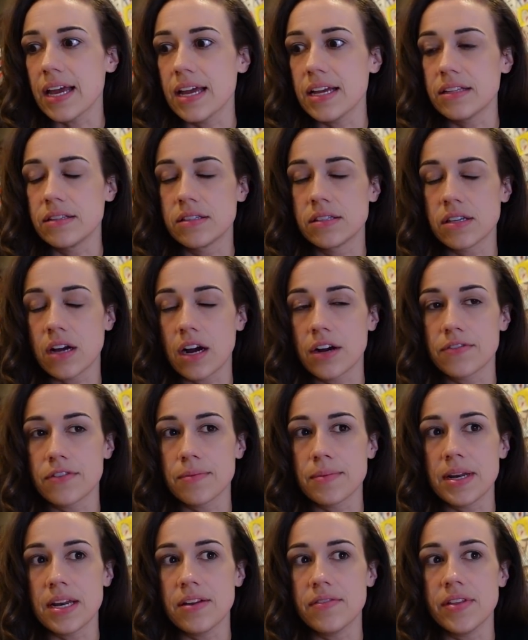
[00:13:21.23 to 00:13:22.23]
it's hard for
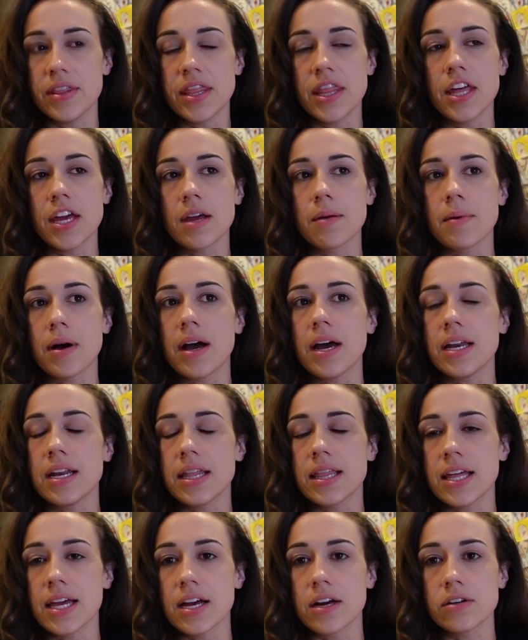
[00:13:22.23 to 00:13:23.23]
me to even think about
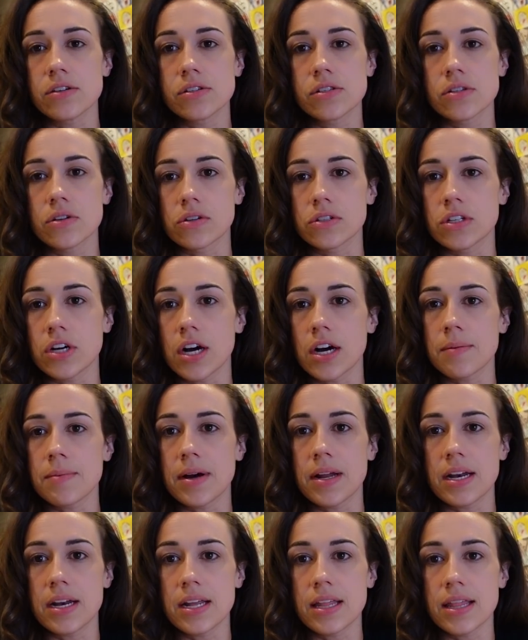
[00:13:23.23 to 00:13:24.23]
anything else or talk
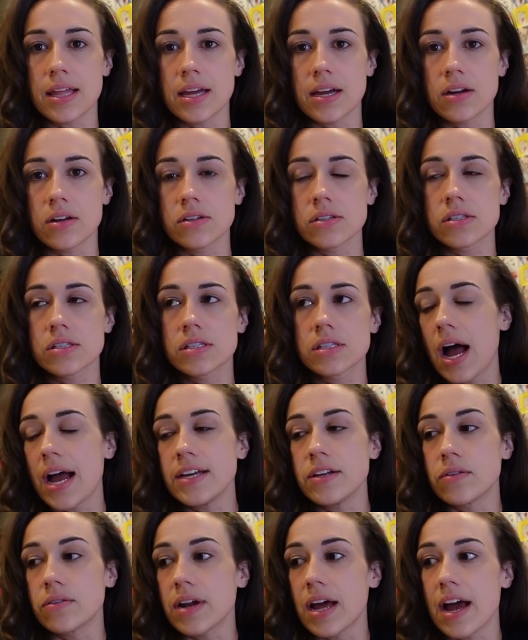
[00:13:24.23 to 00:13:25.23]
about anything else. I
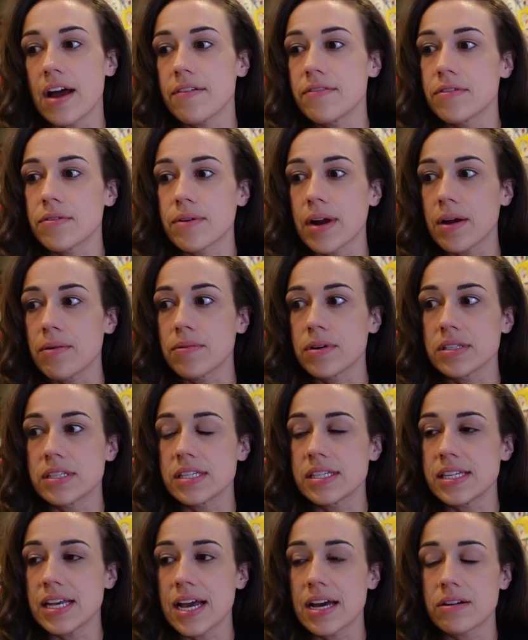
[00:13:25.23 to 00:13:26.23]
don't have the right words to
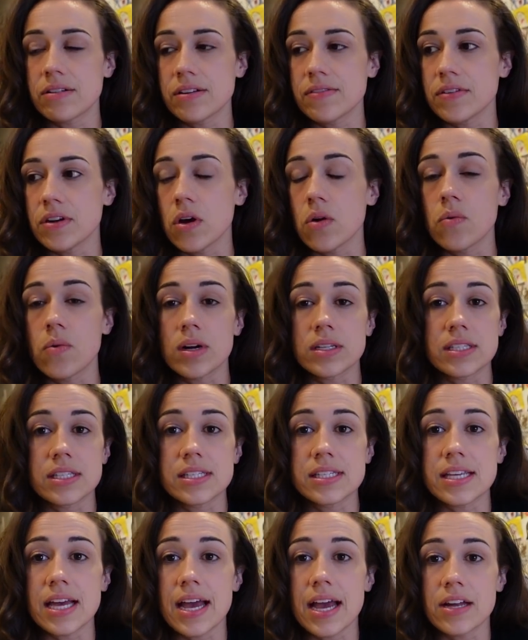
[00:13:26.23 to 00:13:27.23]
say. I don't even know what to
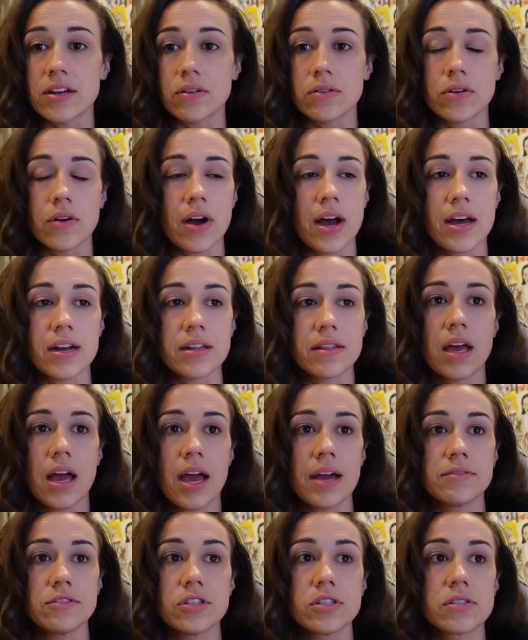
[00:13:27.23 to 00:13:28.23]
say. I don't know how to
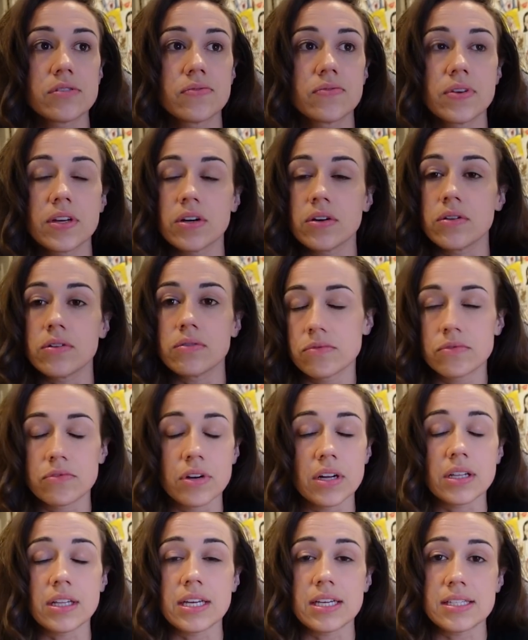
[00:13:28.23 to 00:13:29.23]
I I just feel
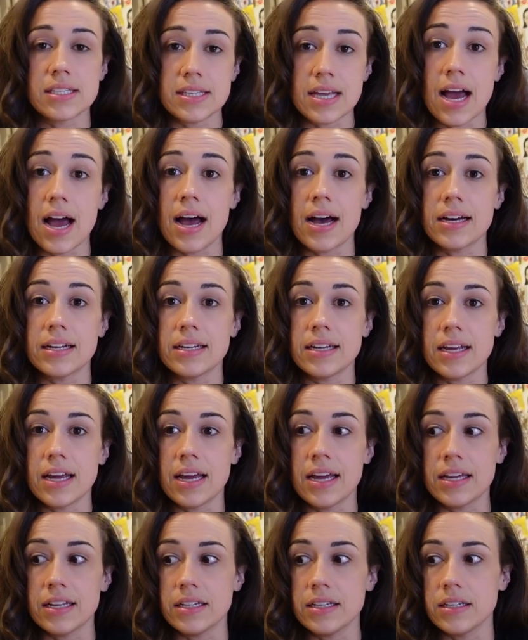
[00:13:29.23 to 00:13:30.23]
really sad
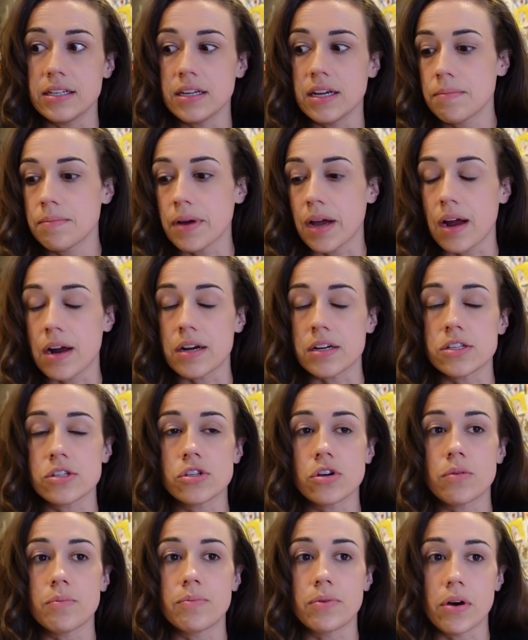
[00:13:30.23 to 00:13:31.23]
and my heart is
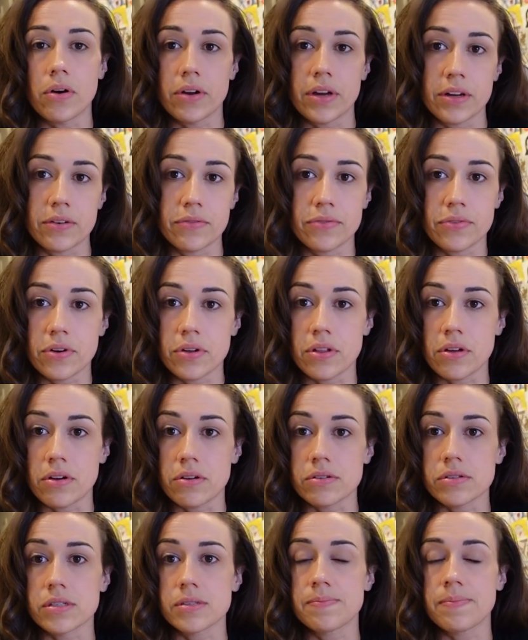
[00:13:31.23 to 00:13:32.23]
so broken for
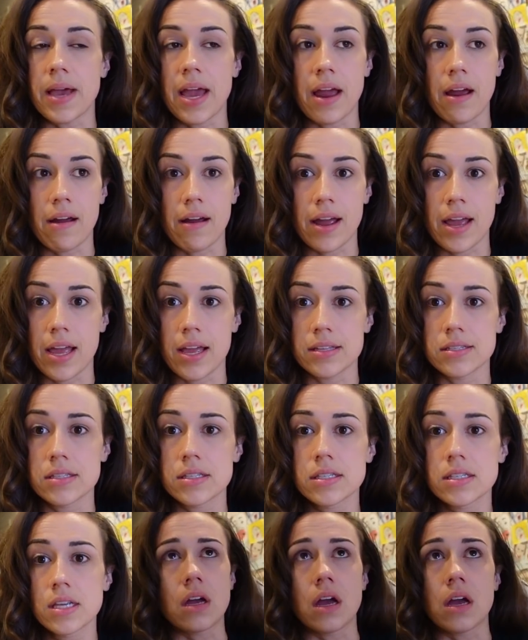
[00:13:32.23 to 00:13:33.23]
those
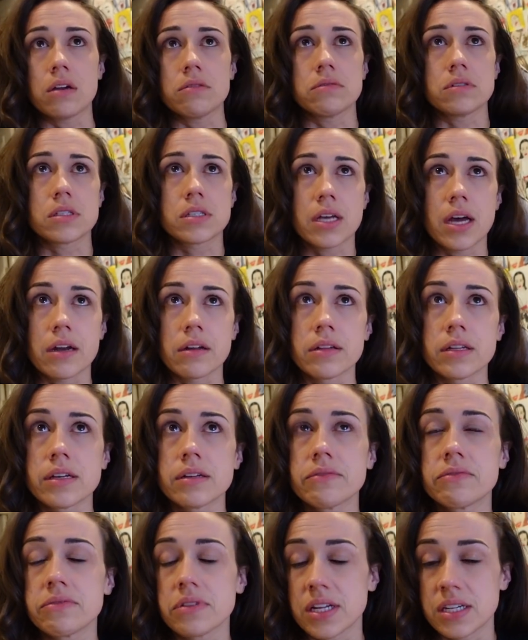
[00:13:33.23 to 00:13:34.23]
parents. I was
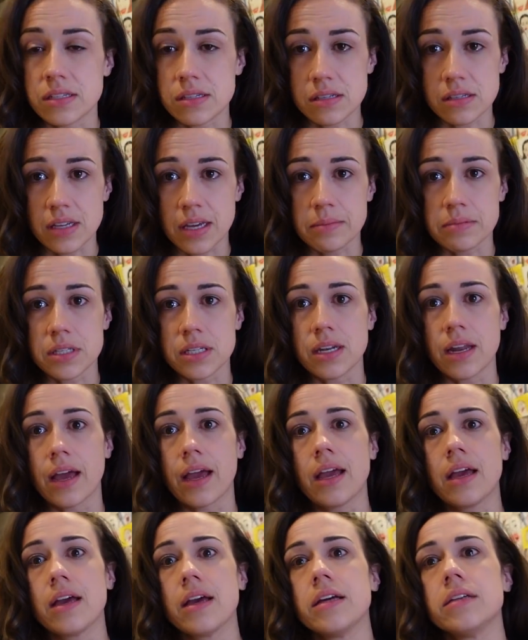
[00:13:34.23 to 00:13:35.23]
cuddling Flynn to sleep
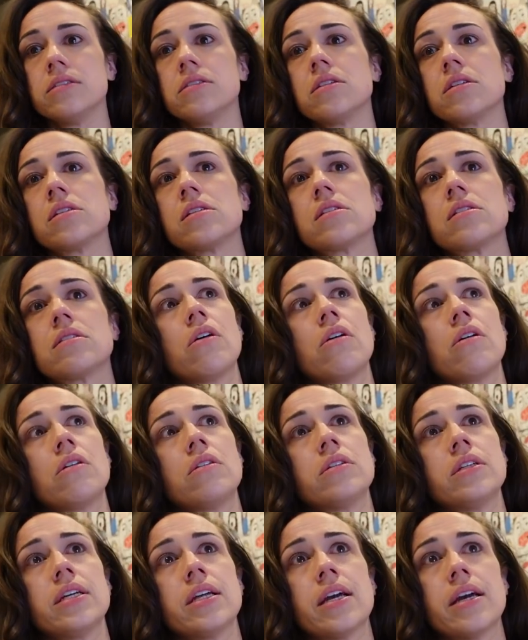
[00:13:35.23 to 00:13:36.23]
tonight and just
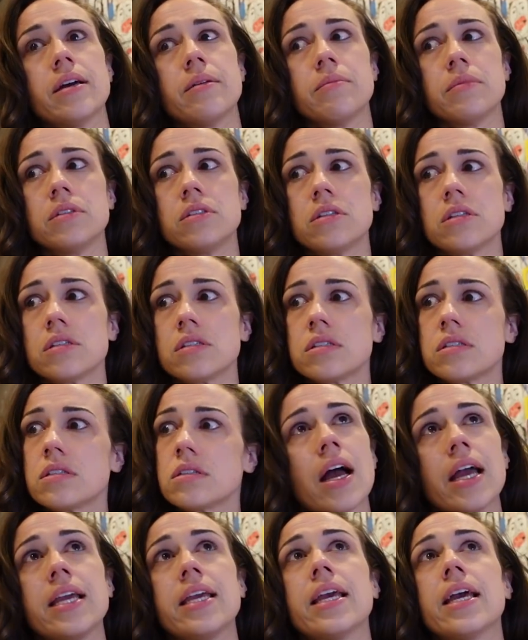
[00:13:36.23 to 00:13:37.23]
holding him and just,
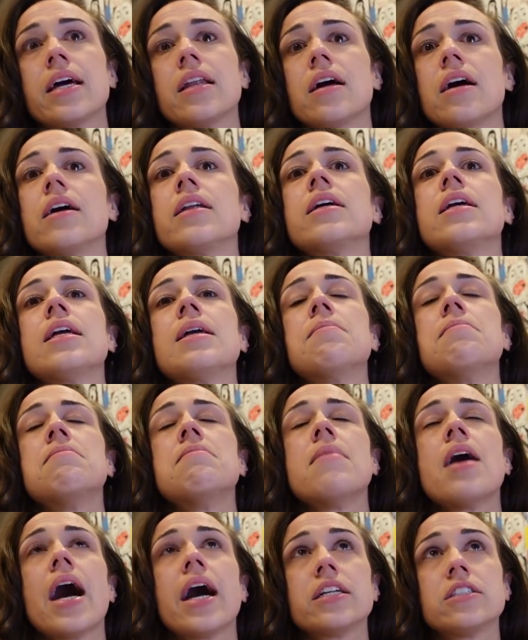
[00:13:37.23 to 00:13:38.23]
I cannot
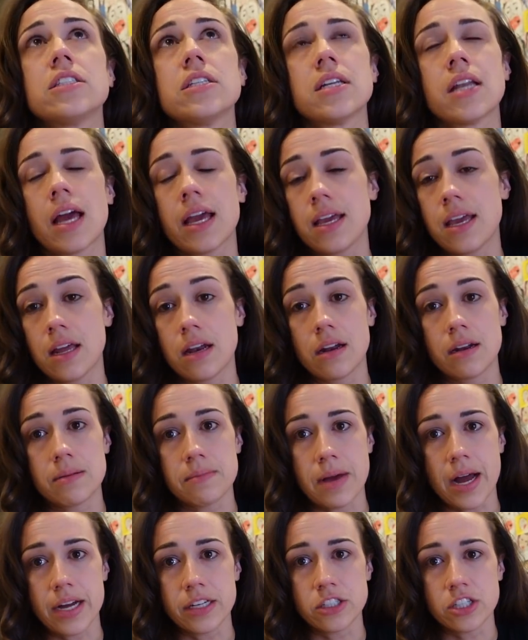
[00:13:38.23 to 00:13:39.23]
imagine, I cannot
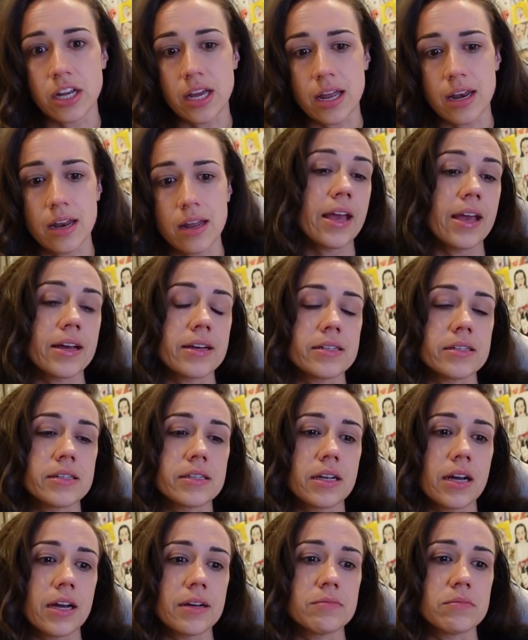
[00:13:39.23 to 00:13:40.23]
imagine.
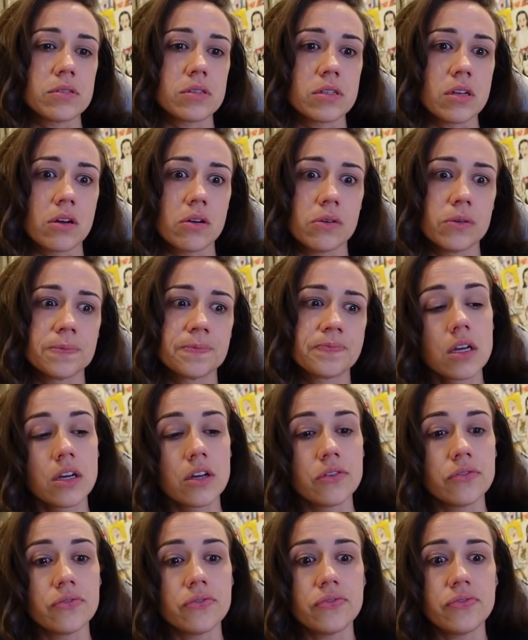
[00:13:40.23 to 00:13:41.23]
And I'm so
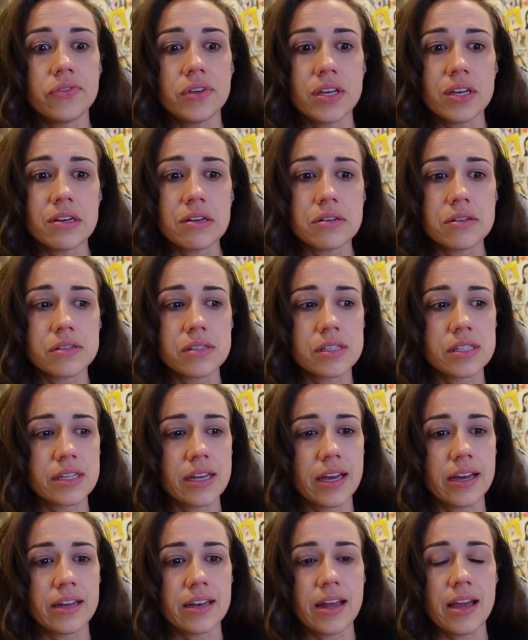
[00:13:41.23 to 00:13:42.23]

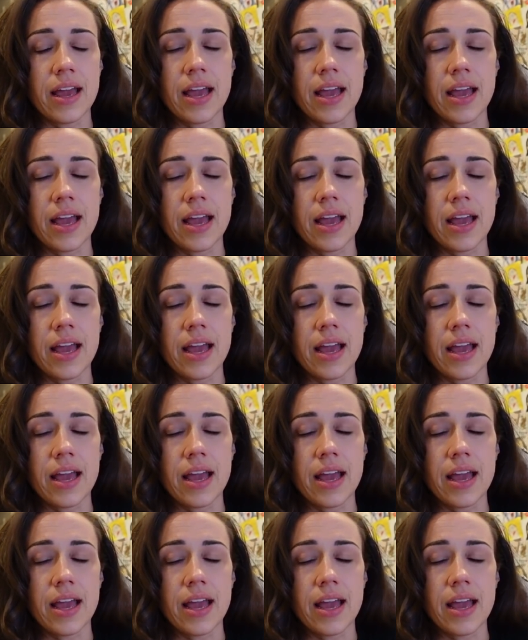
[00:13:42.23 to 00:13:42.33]
confused and